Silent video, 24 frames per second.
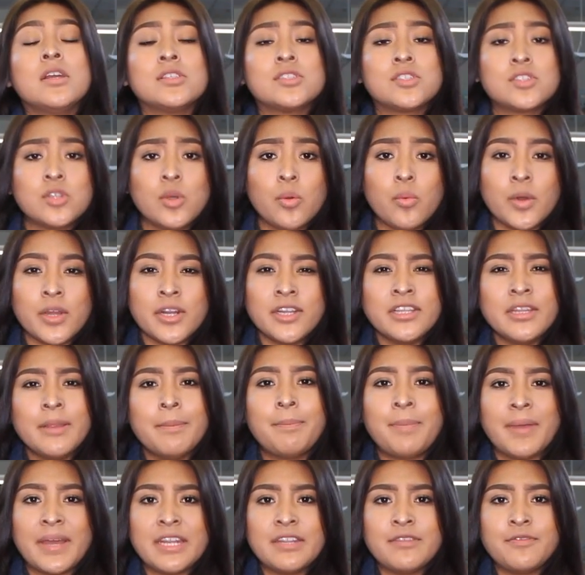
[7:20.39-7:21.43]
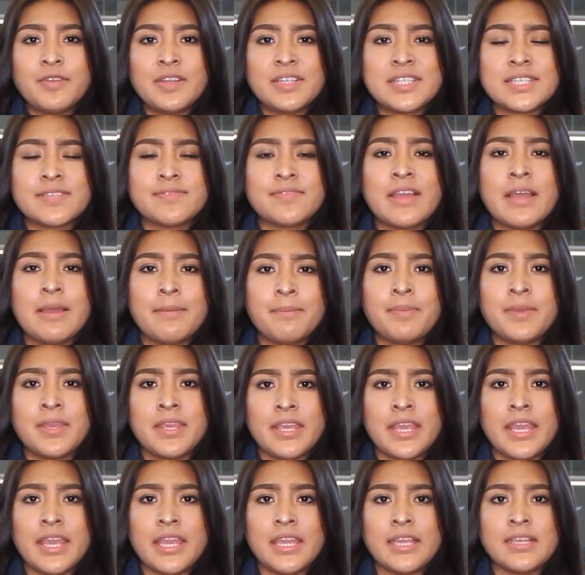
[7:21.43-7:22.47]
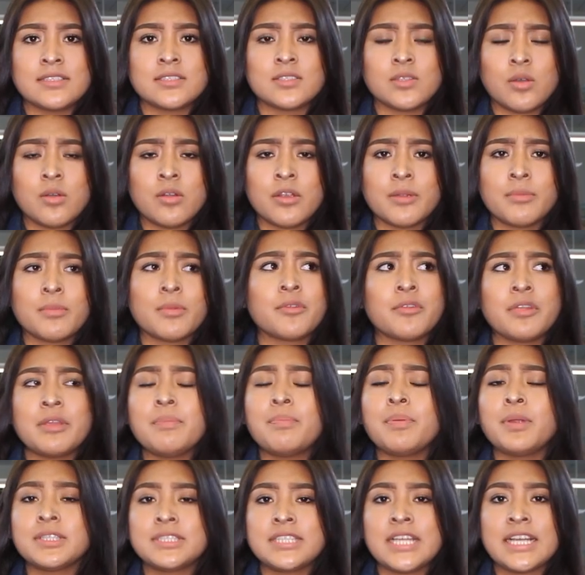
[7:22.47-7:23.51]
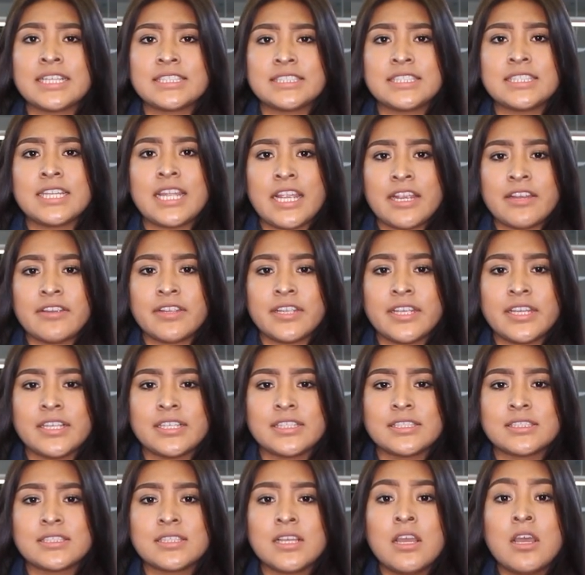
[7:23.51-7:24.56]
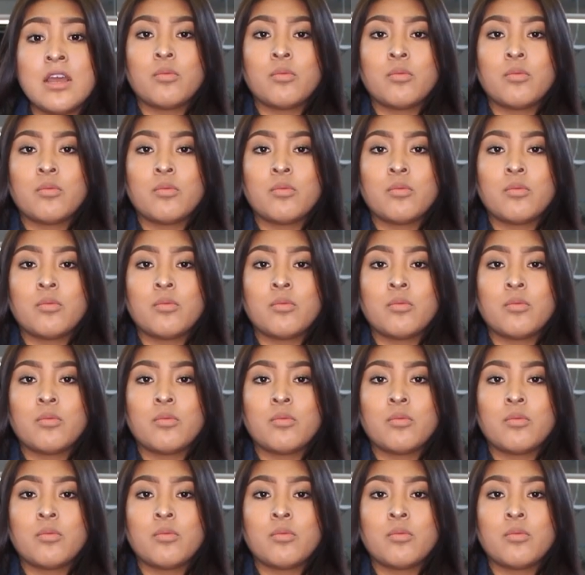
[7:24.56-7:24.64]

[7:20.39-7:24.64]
So what are the benefits of MPAs, or marine protected areas?